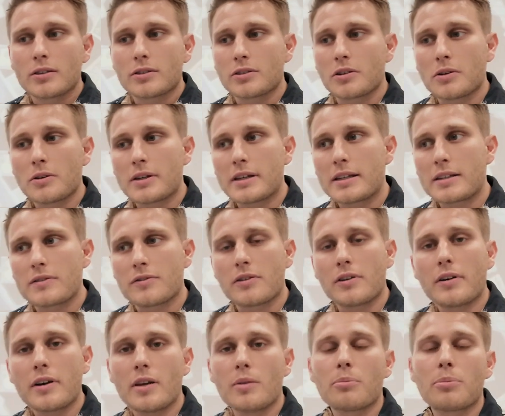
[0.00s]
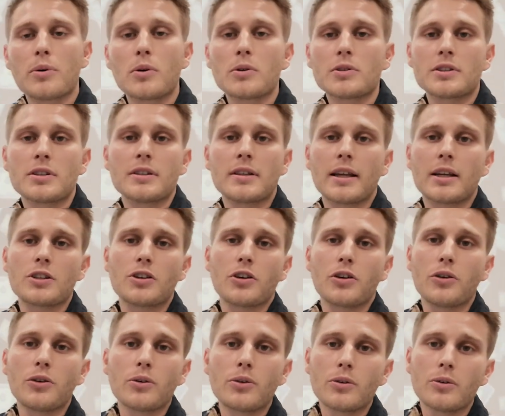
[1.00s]
So it's very important that
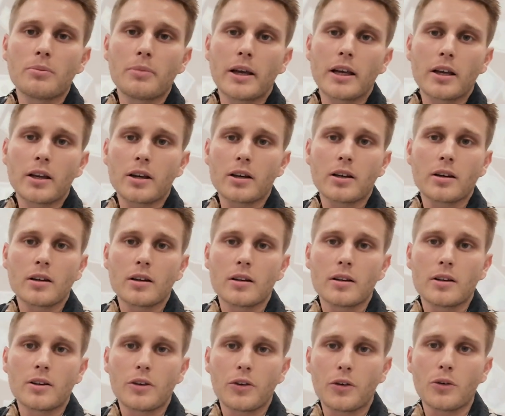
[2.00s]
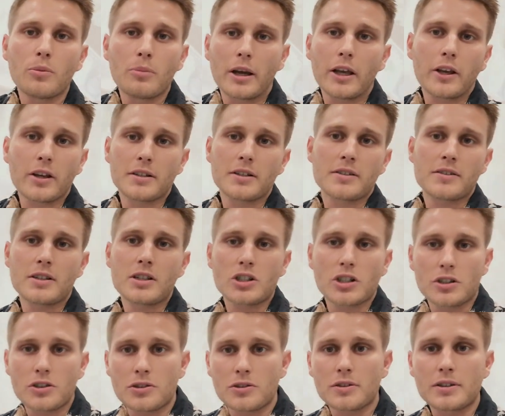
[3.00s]
you make a
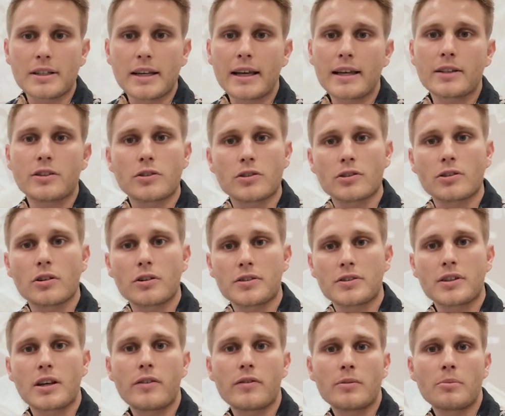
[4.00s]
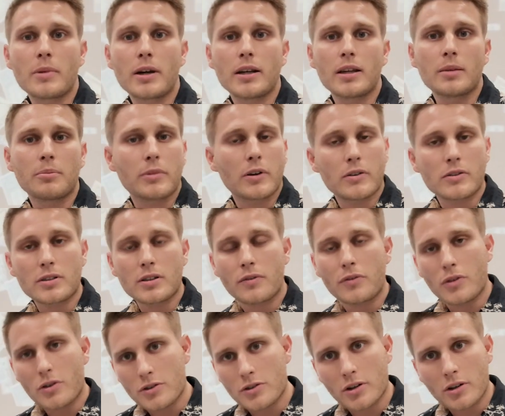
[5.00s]
decision today to start saving money. Because if
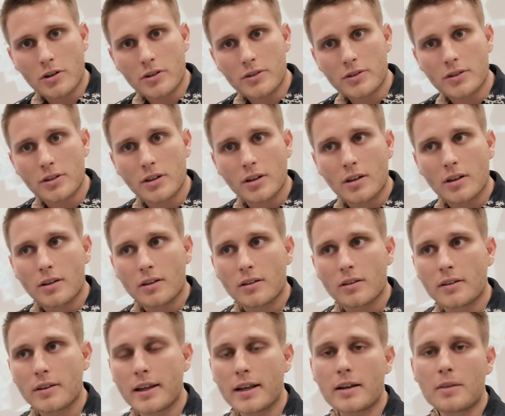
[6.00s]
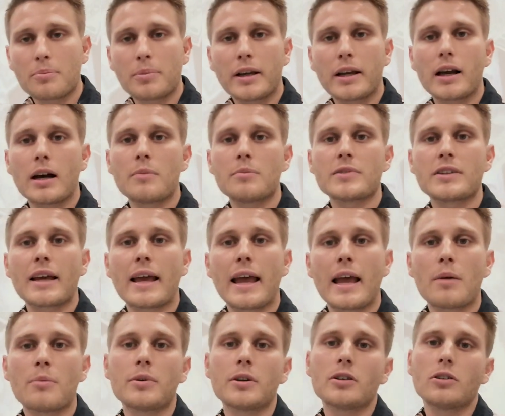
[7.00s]
you don't, then it becomes a
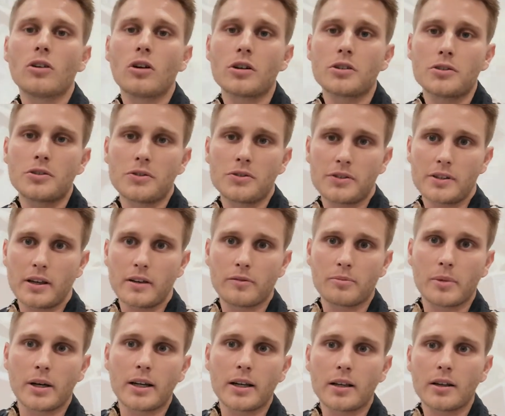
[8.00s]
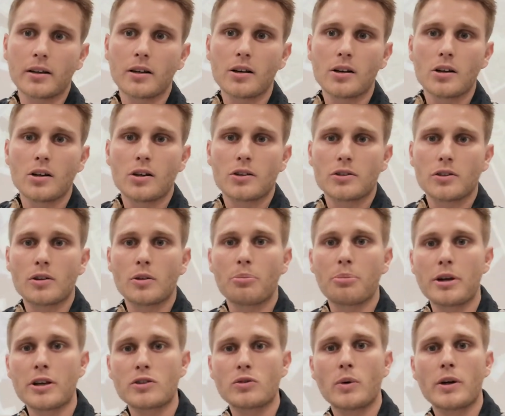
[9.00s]
habit not to save money. So the
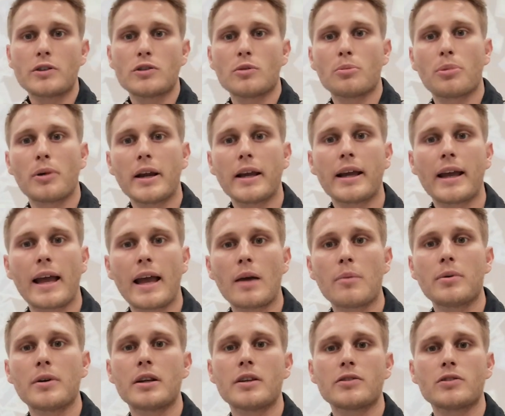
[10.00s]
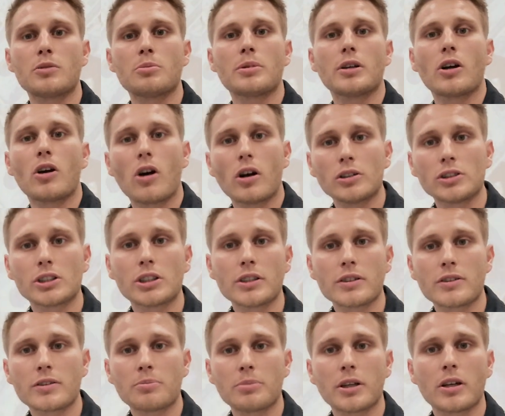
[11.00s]
best way to break a habit is to be
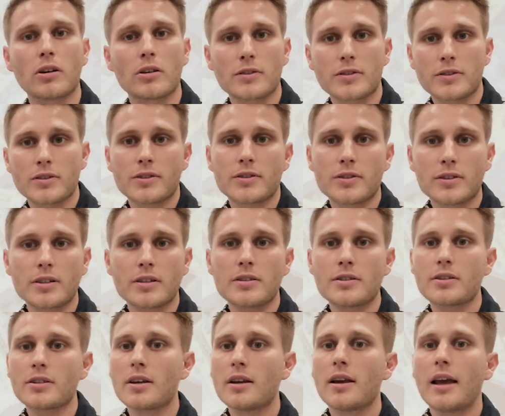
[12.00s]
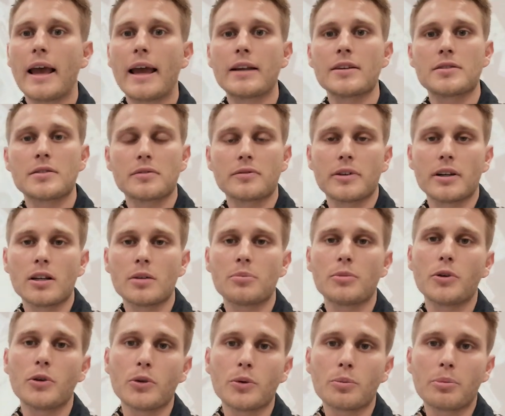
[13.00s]
conscious, be consistent, and
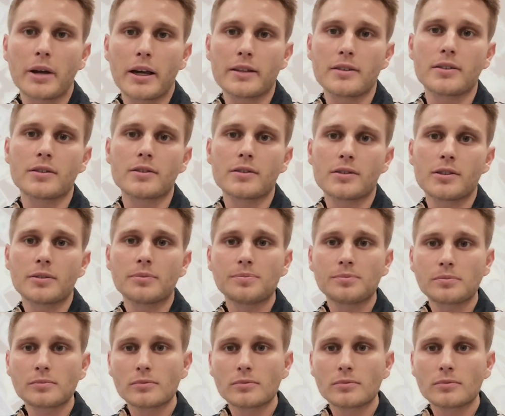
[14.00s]
develop new patterns.